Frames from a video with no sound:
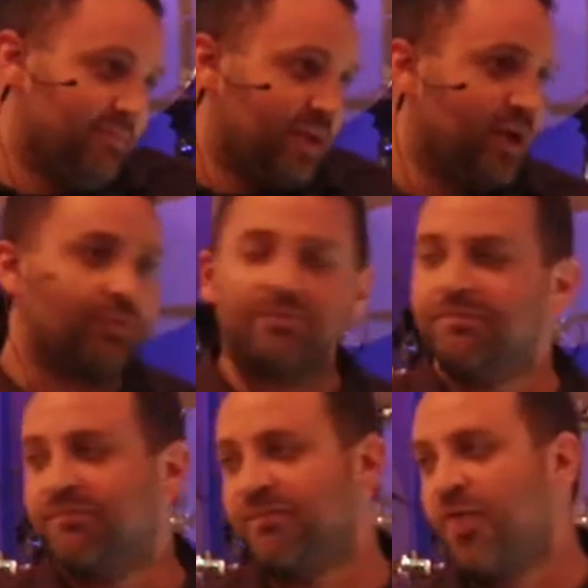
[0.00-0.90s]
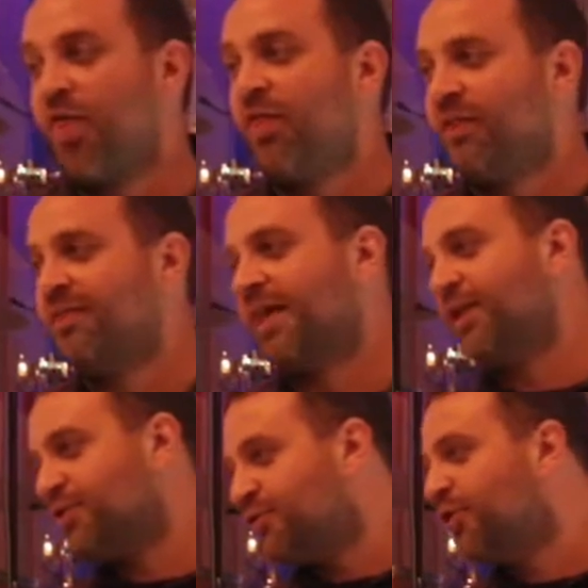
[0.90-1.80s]
you know
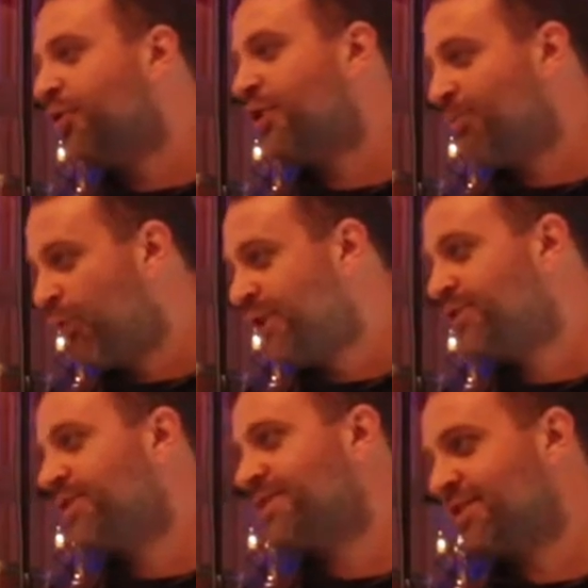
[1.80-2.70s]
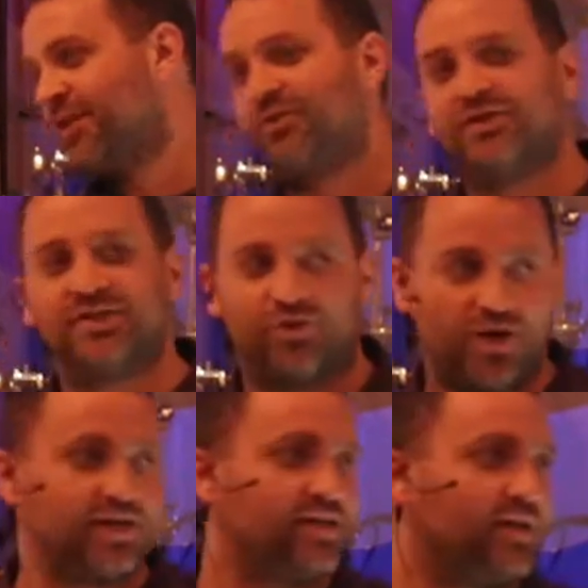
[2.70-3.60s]
like you do when you're boisterous thunderous and
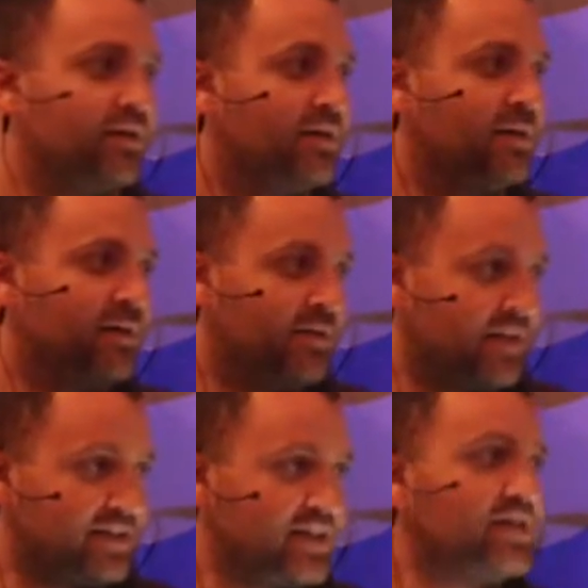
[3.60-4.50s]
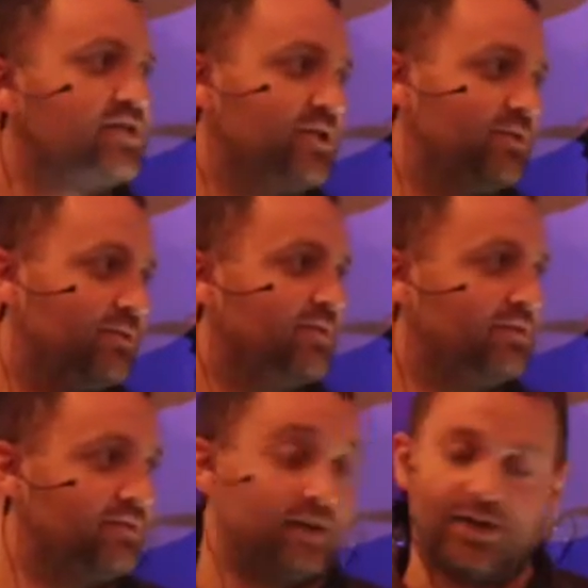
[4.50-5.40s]
crazy that's these two
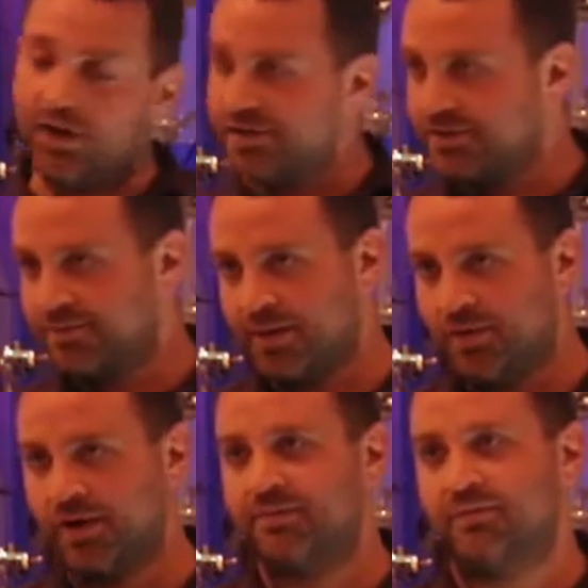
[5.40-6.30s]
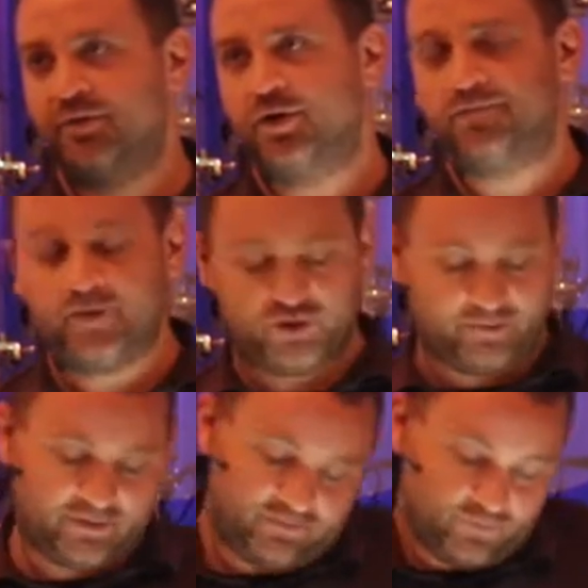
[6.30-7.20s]
he calls them come on you're
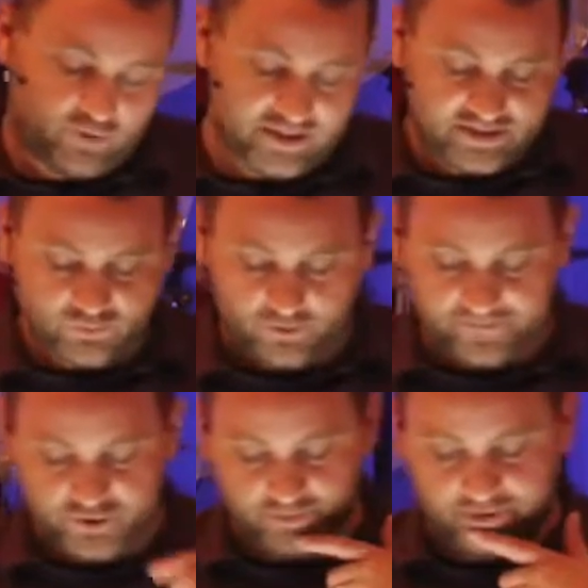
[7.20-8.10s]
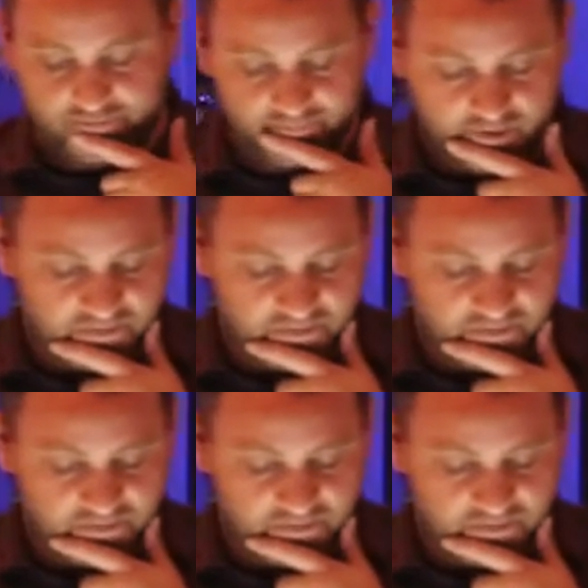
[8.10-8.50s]
fishermen we need some more fishermen